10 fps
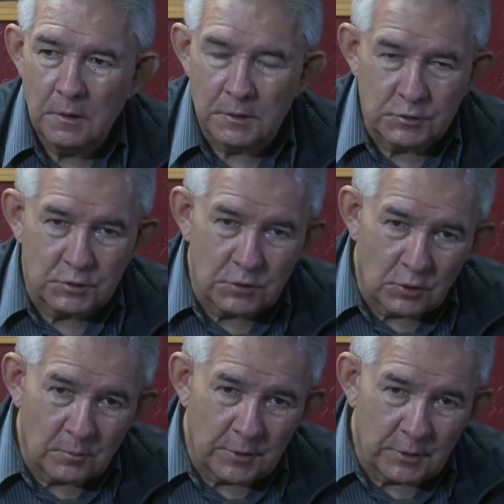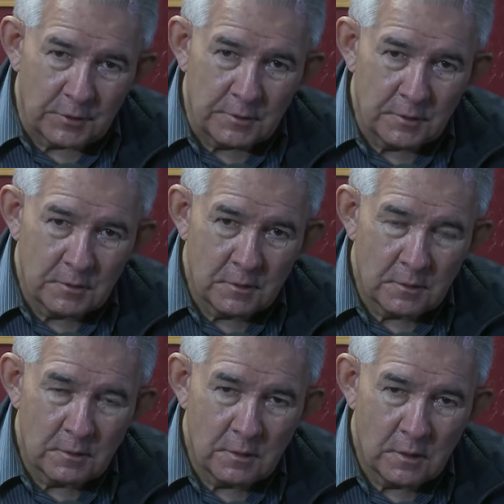And she told me
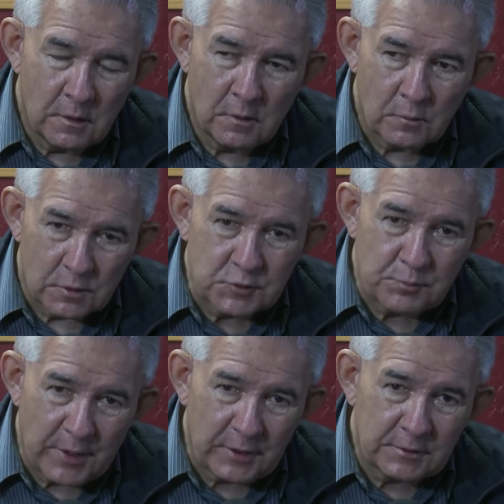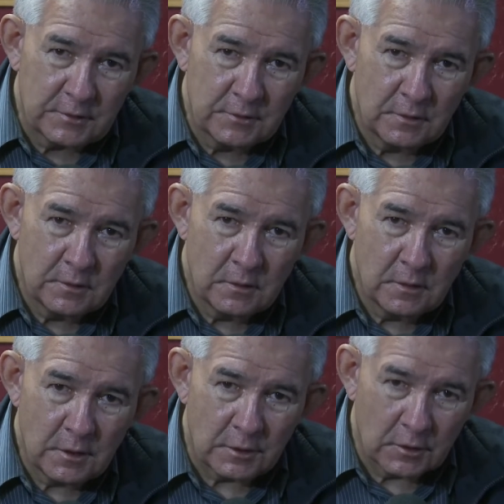respect
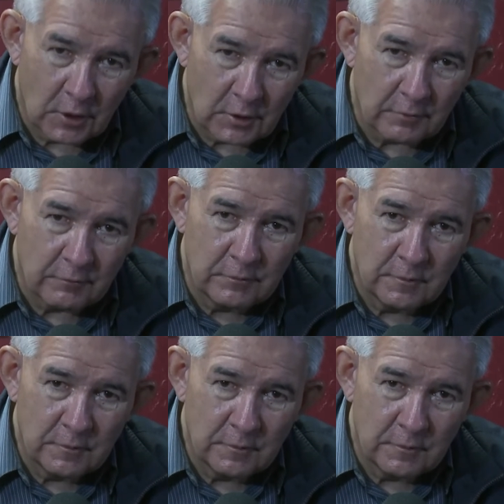and love.